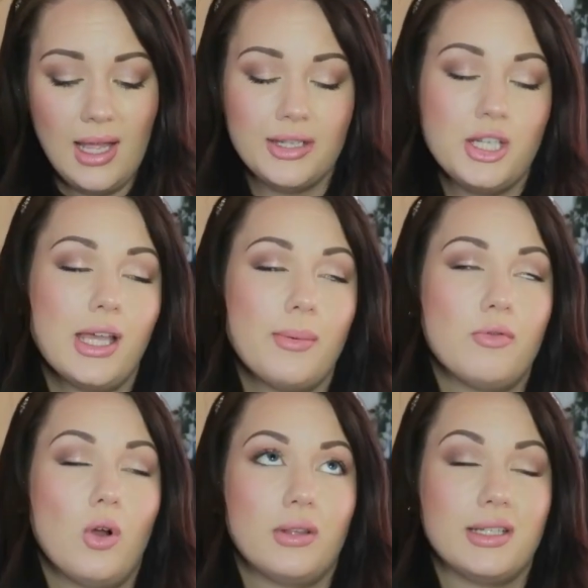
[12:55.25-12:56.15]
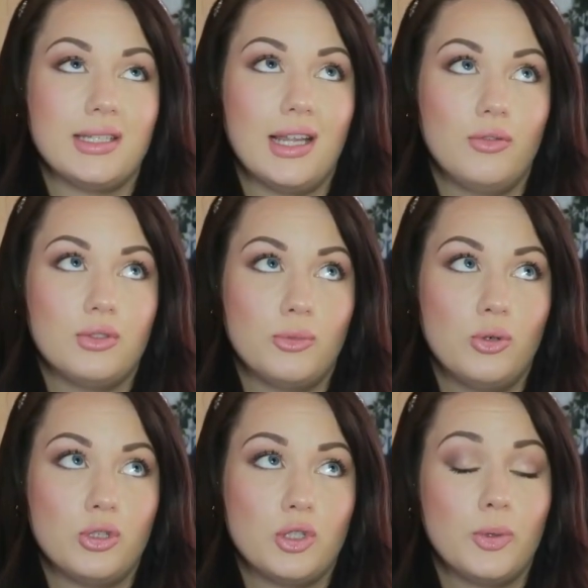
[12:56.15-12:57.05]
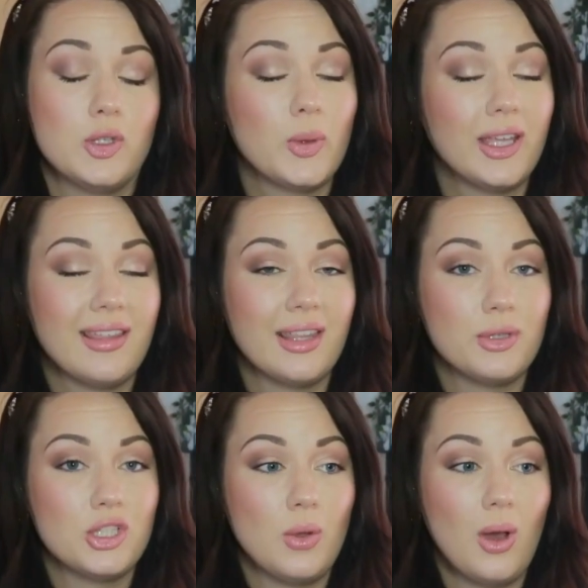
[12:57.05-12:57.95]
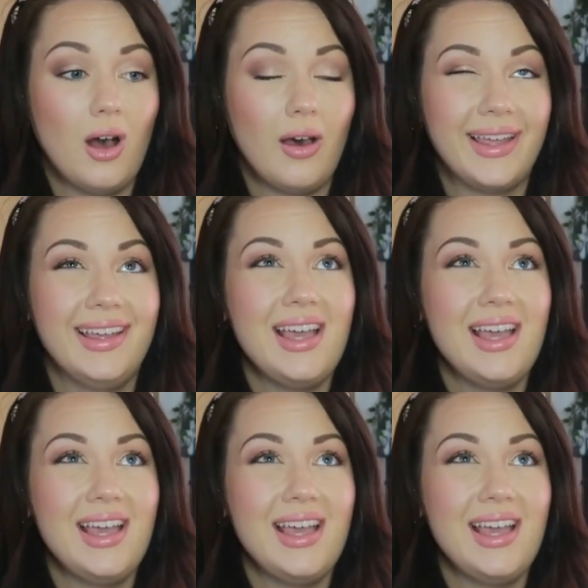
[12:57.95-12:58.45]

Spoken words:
And don't get me wrong, they did have some gorgeous boots, but again, they were too high.